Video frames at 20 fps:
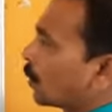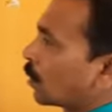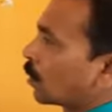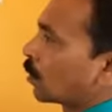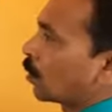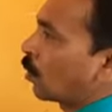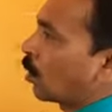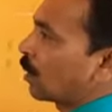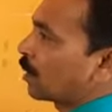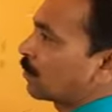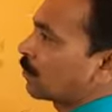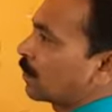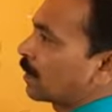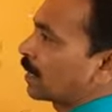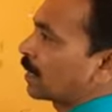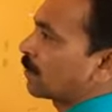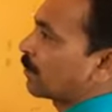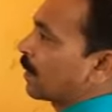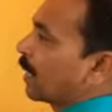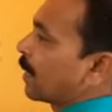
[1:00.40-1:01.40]
cot
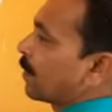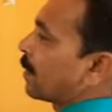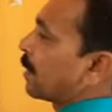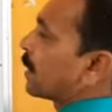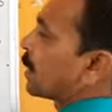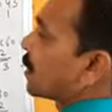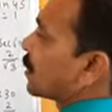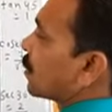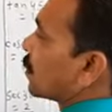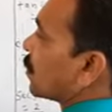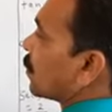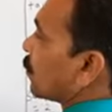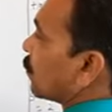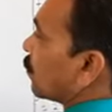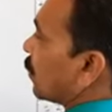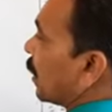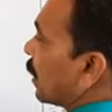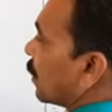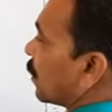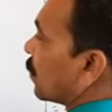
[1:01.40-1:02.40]
45 is
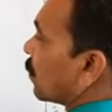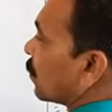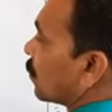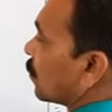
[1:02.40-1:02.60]
1.